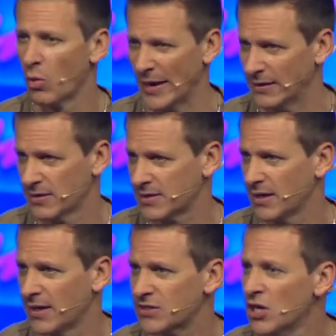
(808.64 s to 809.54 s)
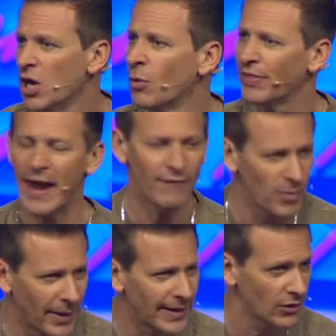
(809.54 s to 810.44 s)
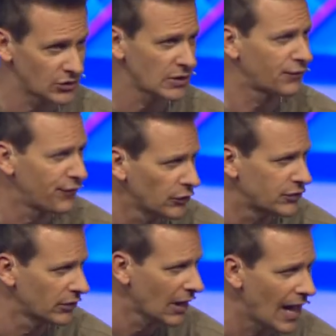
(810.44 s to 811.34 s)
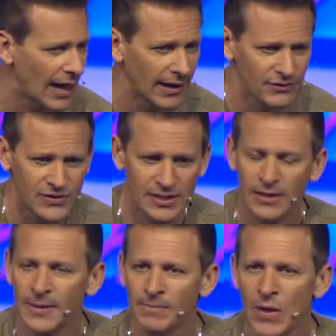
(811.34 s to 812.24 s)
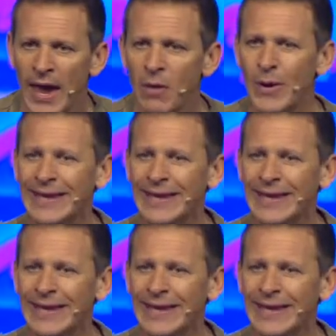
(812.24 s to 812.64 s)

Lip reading: weaknesses with everybody else's filtered lives, and we